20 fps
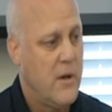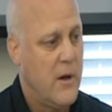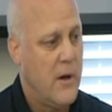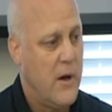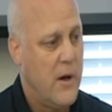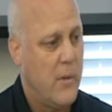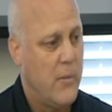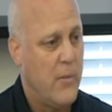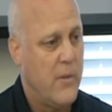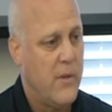
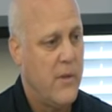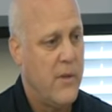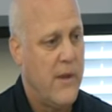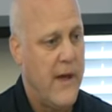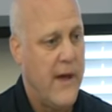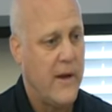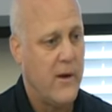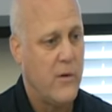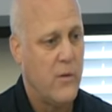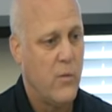um,
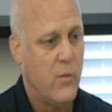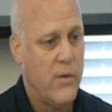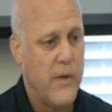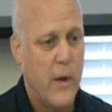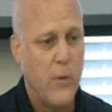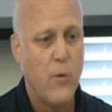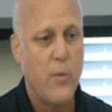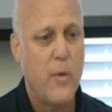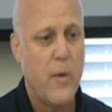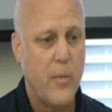that
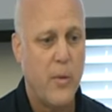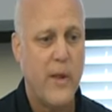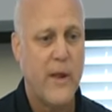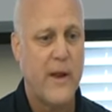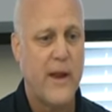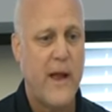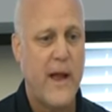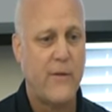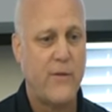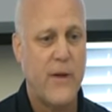there will be
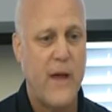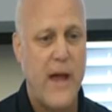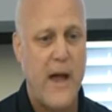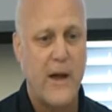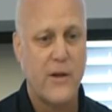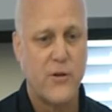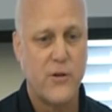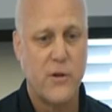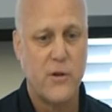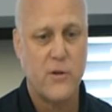plenty after
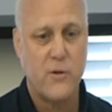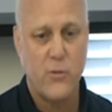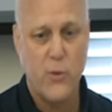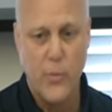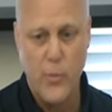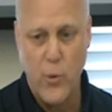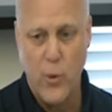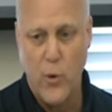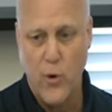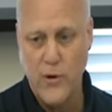action
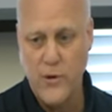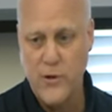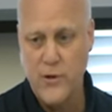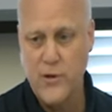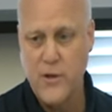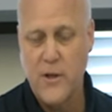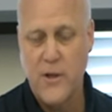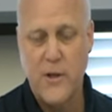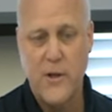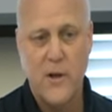
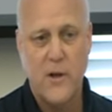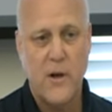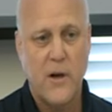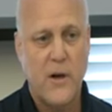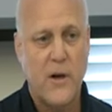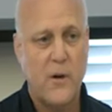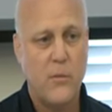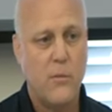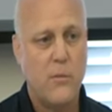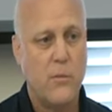reports
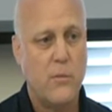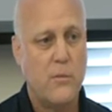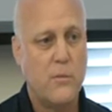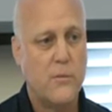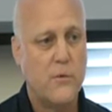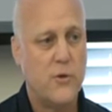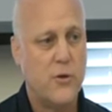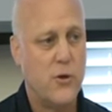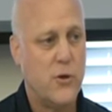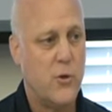um,
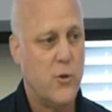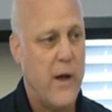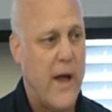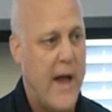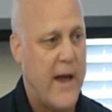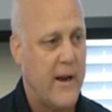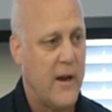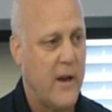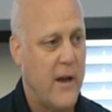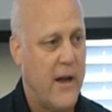to
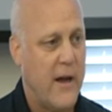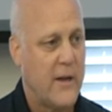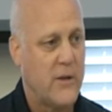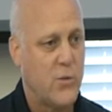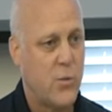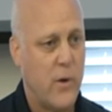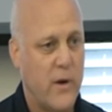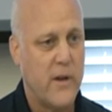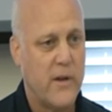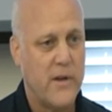analyze
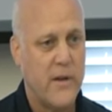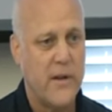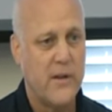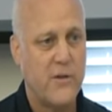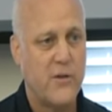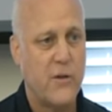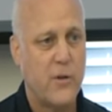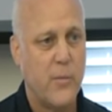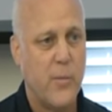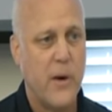what it did
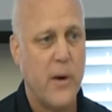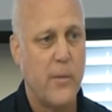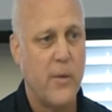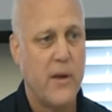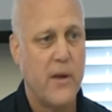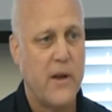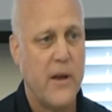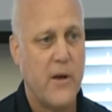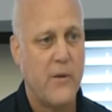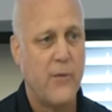so the
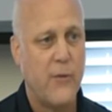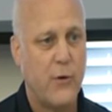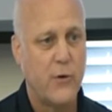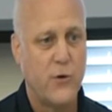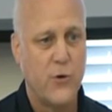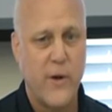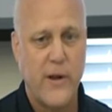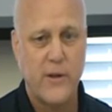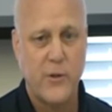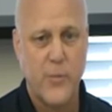public can have full
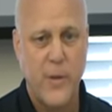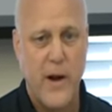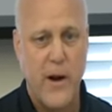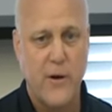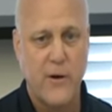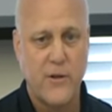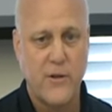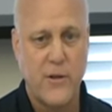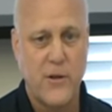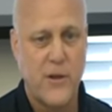
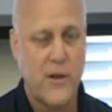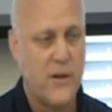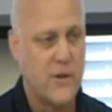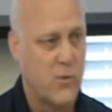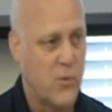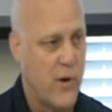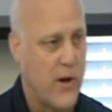transparency as